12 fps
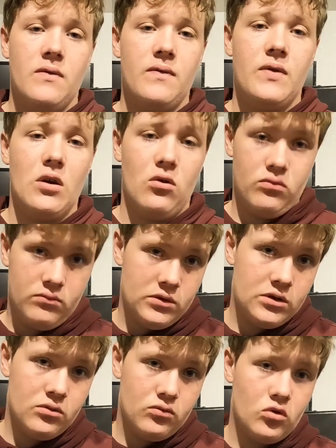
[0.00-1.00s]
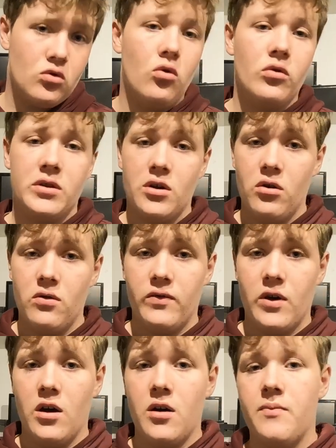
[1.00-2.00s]
films, recorded
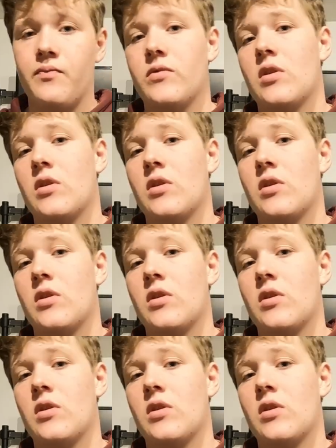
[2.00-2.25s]
over,